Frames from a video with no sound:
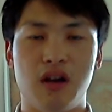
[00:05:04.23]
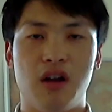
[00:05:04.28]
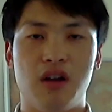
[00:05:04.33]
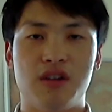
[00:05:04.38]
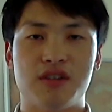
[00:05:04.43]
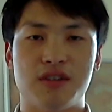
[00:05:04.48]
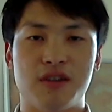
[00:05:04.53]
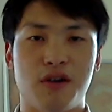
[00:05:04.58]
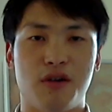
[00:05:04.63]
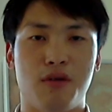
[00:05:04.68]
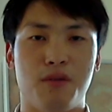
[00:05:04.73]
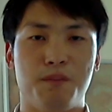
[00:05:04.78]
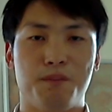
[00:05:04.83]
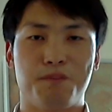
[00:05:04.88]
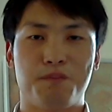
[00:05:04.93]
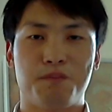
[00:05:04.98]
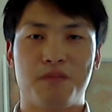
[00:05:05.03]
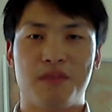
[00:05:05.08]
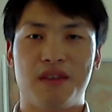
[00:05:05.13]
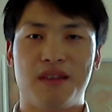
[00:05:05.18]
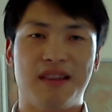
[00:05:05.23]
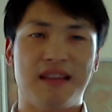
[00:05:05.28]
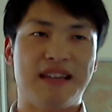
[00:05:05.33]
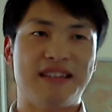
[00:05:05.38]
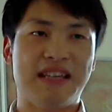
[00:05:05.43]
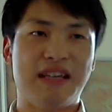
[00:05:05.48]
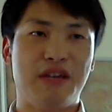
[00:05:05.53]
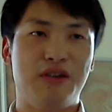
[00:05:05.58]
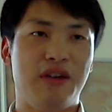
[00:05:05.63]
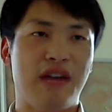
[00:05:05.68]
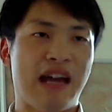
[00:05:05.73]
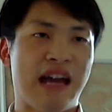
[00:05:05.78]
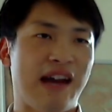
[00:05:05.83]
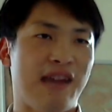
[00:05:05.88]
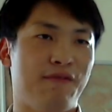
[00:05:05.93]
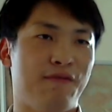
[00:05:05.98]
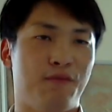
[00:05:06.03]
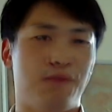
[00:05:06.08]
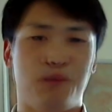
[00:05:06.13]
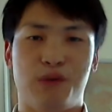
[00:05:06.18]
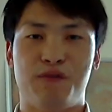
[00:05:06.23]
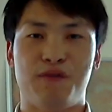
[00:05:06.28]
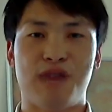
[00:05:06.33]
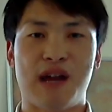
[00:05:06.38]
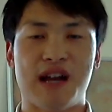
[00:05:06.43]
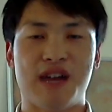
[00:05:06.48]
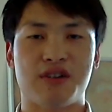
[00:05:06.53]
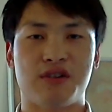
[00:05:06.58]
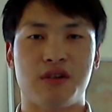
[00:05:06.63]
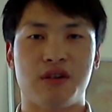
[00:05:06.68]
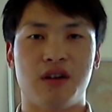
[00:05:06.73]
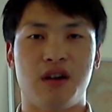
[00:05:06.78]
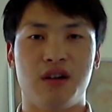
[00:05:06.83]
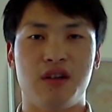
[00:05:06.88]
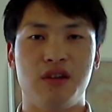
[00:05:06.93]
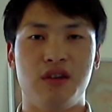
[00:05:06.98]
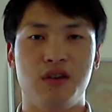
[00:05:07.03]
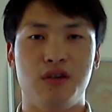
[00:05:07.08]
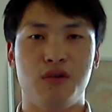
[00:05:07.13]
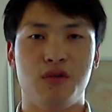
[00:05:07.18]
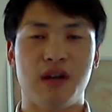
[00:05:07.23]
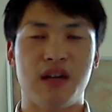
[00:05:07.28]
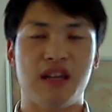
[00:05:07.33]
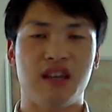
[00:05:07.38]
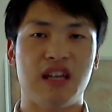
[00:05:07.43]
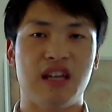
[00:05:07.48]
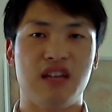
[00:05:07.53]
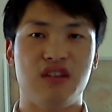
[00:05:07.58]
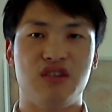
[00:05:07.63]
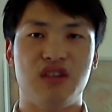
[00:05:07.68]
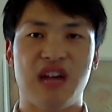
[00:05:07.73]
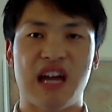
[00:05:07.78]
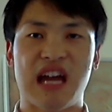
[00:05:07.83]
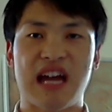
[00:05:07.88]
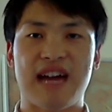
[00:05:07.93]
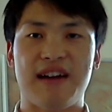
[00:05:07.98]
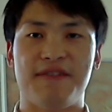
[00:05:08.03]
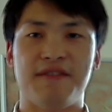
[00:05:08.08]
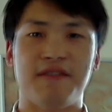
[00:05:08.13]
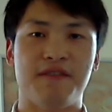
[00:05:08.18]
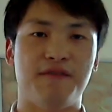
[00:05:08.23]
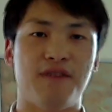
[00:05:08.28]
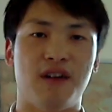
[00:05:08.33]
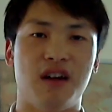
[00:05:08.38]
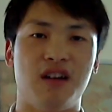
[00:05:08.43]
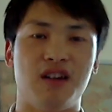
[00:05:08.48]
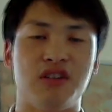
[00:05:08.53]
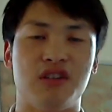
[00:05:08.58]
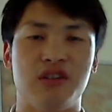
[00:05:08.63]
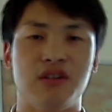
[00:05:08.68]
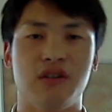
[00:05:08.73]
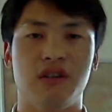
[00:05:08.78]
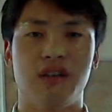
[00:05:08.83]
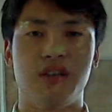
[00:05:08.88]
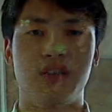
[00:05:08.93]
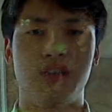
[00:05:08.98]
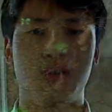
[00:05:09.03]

So let's say you have refraction on you, and then you have a Photic Shield on